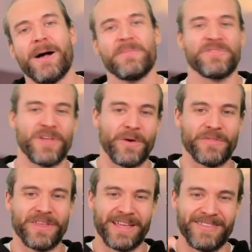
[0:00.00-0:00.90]
So
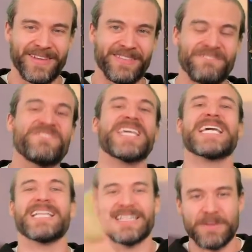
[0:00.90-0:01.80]
the
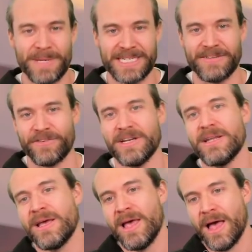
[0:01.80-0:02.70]
feel is a bit different.
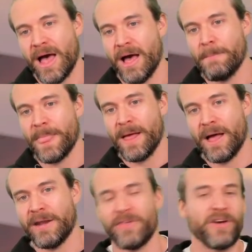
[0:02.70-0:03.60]

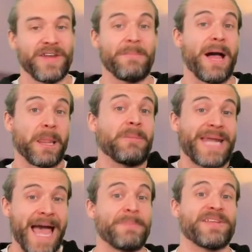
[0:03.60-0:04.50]
Another card that I'm a little
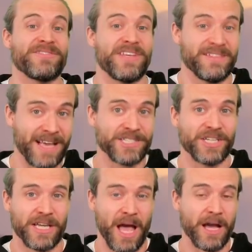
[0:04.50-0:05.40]
bit happy to see is
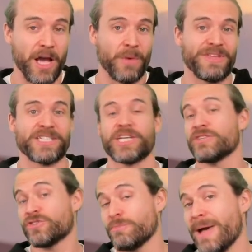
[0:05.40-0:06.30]
actually
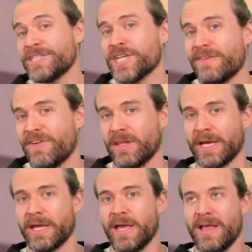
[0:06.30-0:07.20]
Consume Magic. I felt
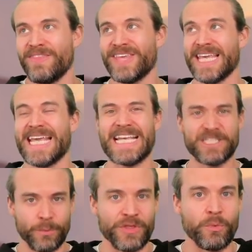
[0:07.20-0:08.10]
like the
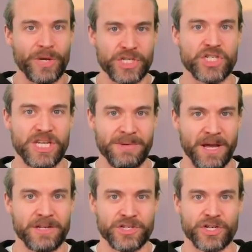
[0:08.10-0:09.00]
ease with which Demon
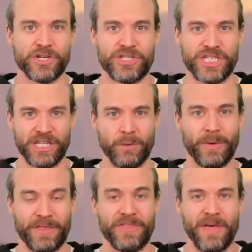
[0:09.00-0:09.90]
Hunter could deal
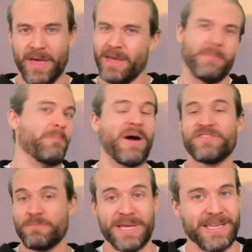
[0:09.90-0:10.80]
with
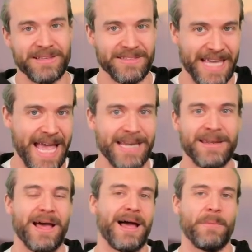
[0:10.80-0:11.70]
buffed minions
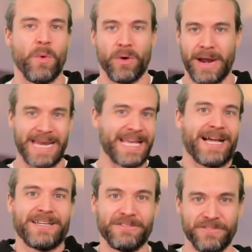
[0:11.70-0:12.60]
again, or any
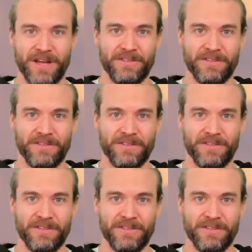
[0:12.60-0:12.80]
kind of